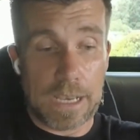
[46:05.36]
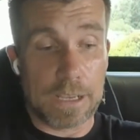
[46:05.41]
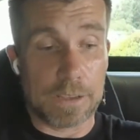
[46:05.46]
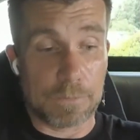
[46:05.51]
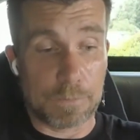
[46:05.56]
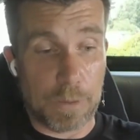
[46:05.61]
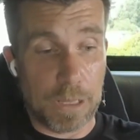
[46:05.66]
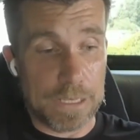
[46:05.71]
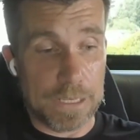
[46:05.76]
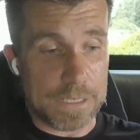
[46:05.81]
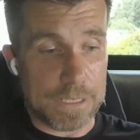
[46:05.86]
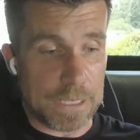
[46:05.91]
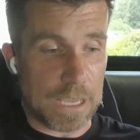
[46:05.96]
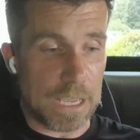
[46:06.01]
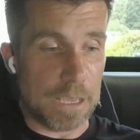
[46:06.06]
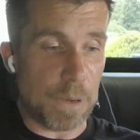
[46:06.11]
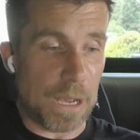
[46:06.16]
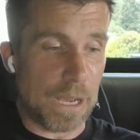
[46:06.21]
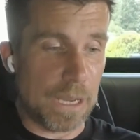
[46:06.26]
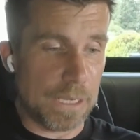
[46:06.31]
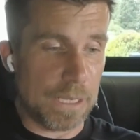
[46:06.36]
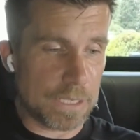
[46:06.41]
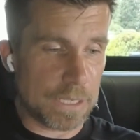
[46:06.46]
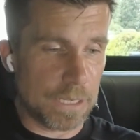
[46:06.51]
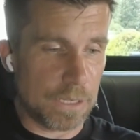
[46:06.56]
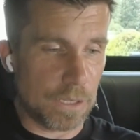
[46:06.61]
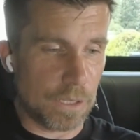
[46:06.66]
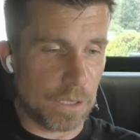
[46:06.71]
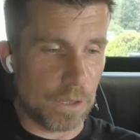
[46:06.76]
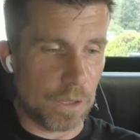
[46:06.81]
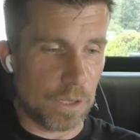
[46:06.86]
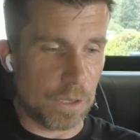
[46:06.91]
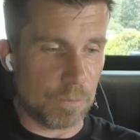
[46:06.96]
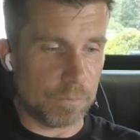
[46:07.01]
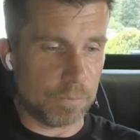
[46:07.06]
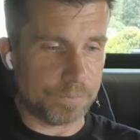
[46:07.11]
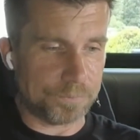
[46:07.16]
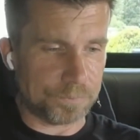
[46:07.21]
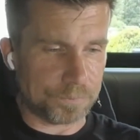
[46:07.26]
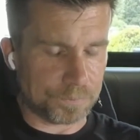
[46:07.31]
uh, please keep asking
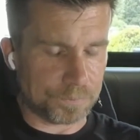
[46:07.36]
them.